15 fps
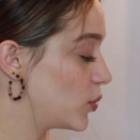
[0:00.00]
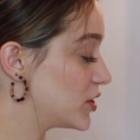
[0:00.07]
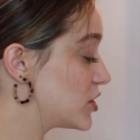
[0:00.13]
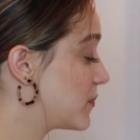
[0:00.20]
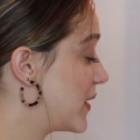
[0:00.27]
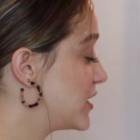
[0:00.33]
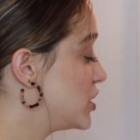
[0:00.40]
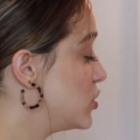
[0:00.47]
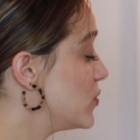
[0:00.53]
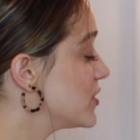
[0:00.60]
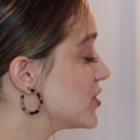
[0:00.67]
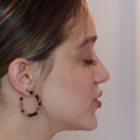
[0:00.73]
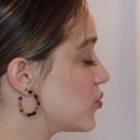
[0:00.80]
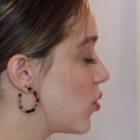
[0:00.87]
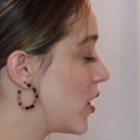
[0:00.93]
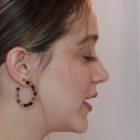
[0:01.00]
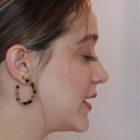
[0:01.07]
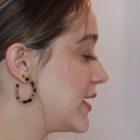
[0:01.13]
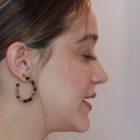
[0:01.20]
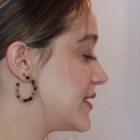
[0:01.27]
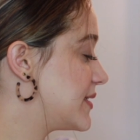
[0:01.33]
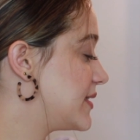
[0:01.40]
which my newest
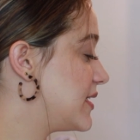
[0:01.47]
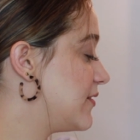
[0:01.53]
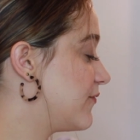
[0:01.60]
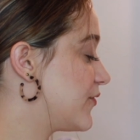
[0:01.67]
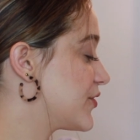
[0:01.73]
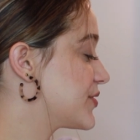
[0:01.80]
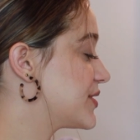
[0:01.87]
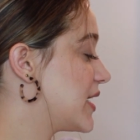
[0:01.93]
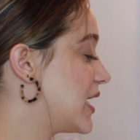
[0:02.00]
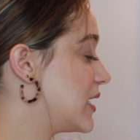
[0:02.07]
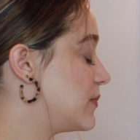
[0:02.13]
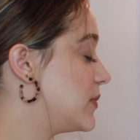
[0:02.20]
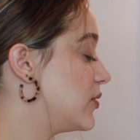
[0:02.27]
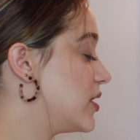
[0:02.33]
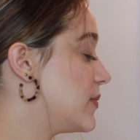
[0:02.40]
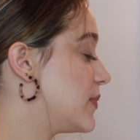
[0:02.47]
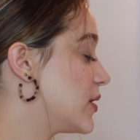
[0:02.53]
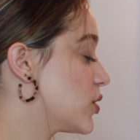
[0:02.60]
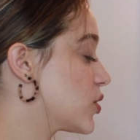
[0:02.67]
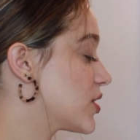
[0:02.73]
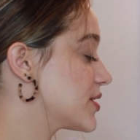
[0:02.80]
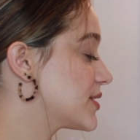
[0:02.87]
one is the First Aid Beauty
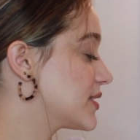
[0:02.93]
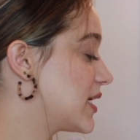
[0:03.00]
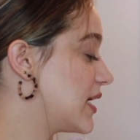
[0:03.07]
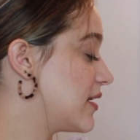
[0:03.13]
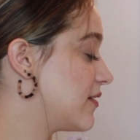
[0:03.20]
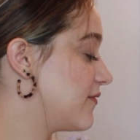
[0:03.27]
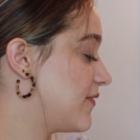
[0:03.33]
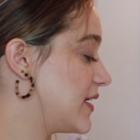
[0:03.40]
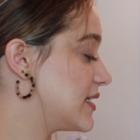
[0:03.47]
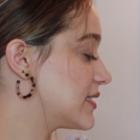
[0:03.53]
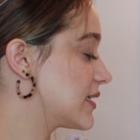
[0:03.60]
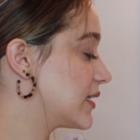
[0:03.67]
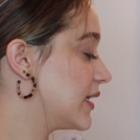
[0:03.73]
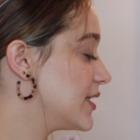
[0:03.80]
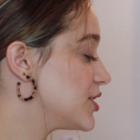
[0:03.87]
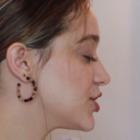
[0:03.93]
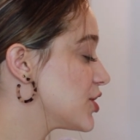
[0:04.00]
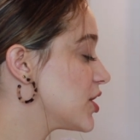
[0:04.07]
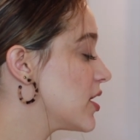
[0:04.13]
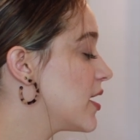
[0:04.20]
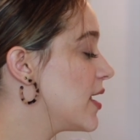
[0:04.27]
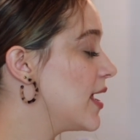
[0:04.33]
Pure Skin Face
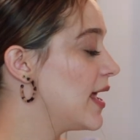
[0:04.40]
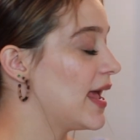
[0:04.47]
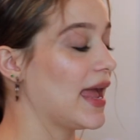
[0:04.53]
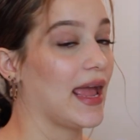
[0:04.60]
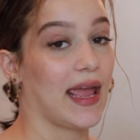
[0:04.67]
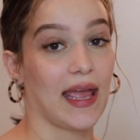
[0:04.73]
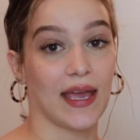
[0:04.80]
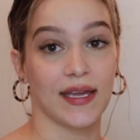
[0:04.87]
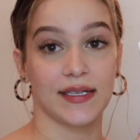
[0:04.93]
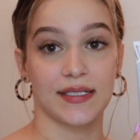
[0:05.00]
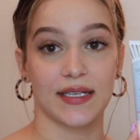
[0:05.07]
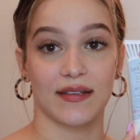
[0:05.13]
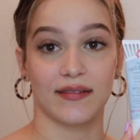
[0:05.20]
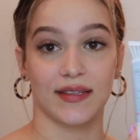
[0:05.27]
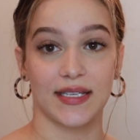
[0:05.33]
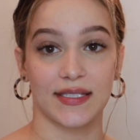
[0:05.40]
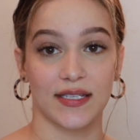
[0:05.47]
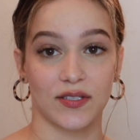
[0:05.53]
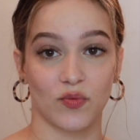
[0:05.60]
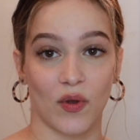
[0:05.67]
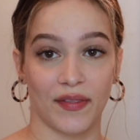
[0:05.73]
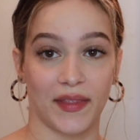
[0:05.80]
Cleanser. And this
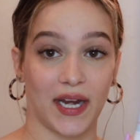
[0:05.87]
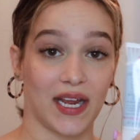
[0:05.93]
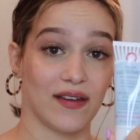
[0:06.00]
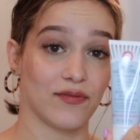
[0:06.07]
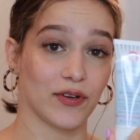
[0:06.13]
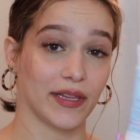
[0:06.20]
is one that I have